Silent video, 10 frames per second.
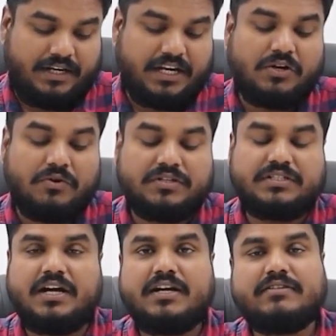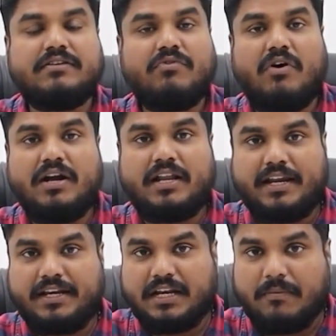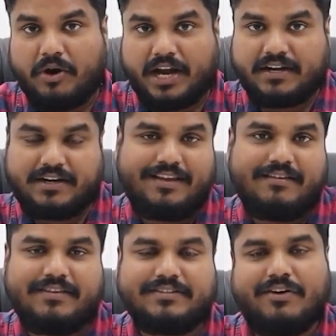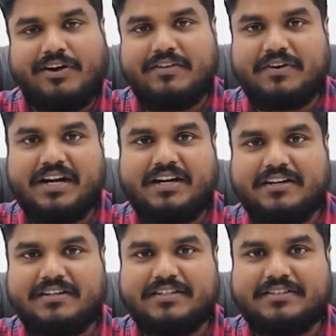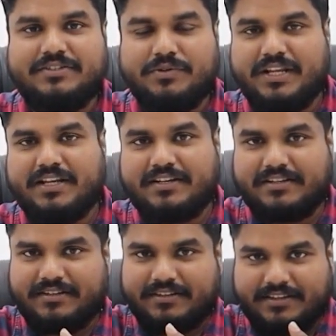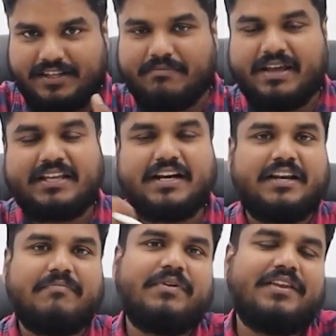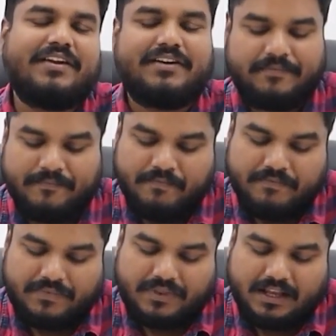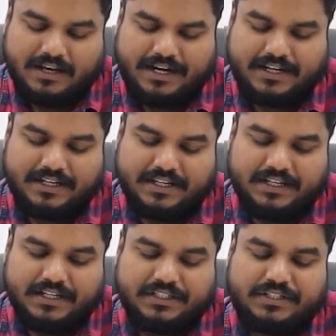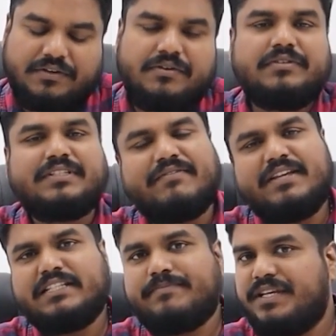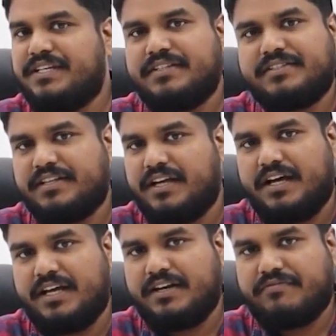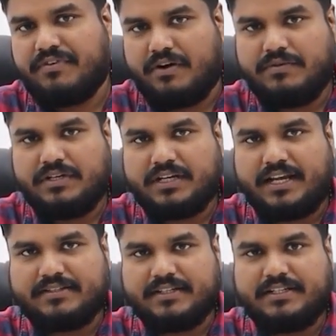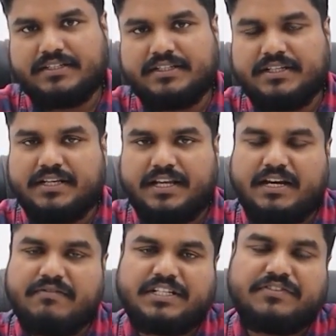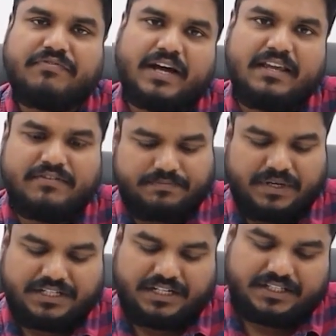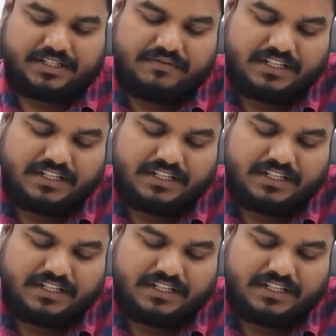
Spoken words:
Indian Coast Guard is involved in protecting these Olive Ridley turtles during the migratory period, right? So 7 species are found, I said, in which five species